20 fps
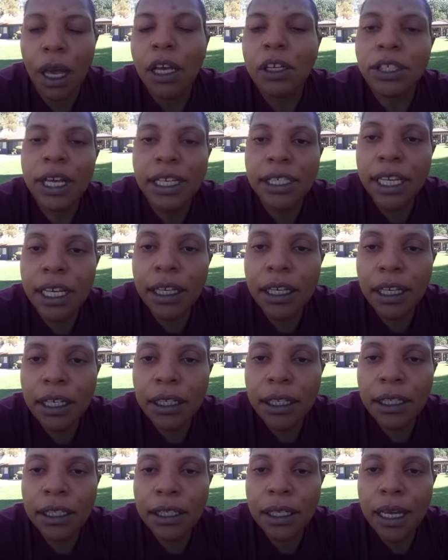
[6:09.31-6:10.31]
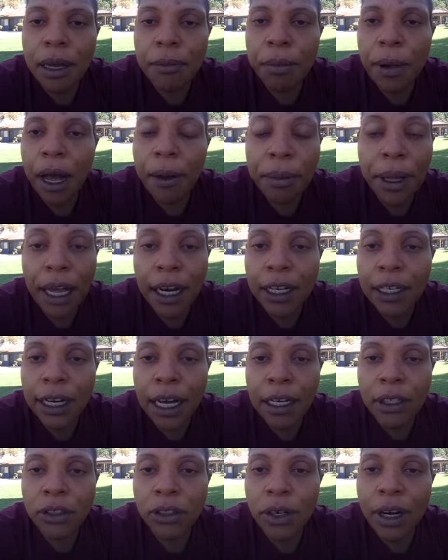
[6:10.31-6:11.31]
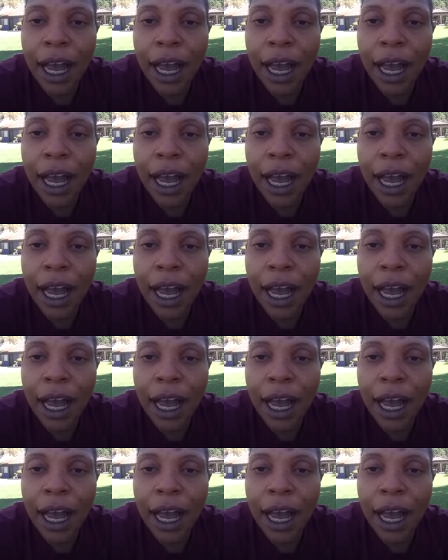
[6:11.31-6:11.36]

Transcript: So I say look this up. I'm not a doctor.